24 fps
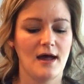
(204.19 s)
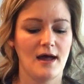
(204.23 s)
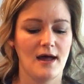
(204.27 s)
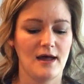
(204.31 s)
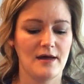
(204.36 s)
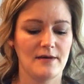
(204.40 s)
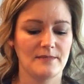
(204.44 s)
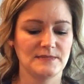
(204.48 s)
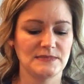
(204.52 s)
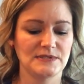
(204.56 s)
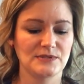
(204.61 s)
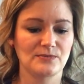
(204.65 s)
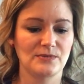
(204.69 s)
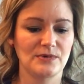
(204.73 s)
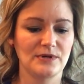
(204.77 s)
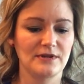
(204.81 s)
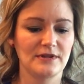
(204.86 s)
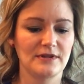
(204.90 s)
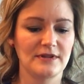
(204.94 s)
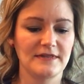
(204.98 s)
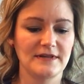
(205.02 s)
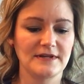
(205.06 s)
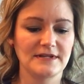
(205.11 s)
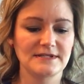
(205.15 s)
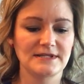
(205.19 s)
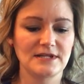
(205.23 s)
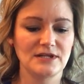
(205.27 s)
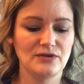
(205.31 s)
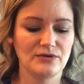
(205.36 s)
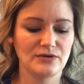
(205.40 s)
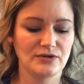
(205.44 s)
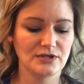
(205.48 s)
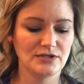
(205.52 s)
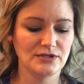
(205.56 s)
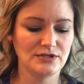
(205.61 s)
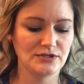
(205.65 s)
So one of the things that
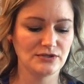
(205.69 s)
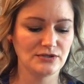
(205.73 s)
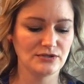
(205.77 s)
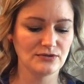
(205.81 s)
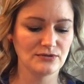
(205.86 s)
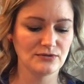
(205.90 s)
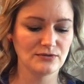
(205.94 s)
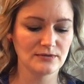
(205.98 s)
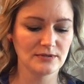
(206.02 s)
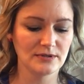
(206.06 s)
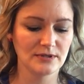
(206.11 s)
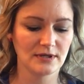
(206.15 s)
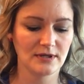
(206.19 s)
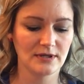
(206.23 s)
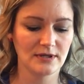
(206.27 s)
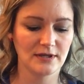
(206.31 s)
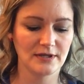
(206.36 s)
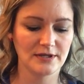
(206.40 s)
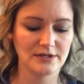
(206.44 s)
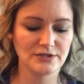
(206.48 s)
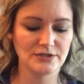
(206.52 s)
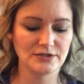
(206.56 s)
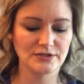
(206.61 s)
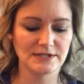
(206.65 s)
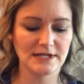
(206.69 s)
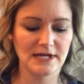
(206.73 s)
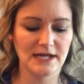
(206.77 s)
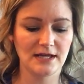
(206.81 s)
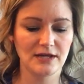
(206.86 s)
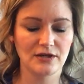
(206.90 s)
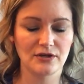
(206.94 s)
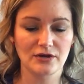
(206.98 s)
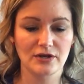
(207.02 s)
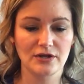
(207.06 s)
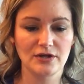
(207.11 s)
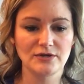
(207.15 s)
you can do is you
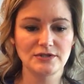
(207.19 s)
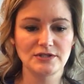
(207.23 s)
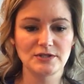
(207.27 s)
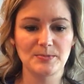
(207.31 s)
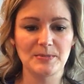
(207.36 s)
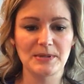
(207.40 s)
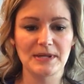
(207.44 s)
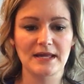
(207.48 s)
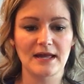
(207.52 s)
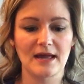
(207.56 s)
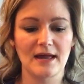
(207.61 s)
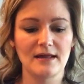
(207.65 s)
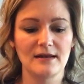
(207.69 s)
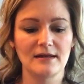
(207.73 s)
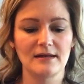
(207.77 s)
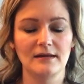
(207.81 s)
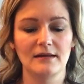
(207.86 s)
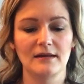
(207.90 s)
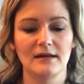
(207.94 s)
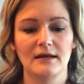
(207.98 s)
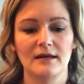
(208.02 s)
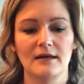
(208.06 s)
take your Q-tip again.